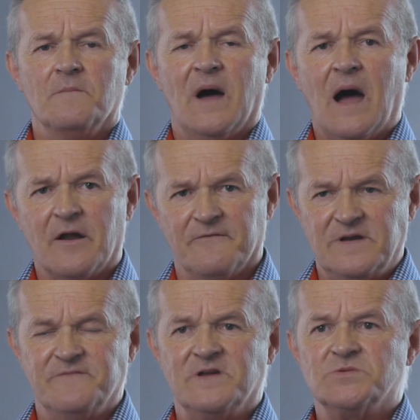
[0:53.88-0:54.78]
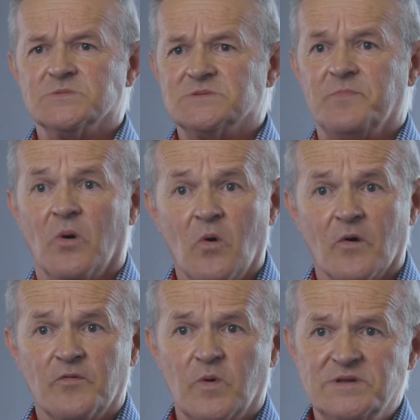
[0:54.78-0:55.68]
Part of individual
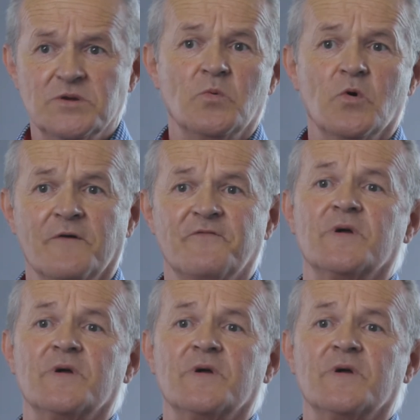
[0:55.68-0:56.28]
support, we do work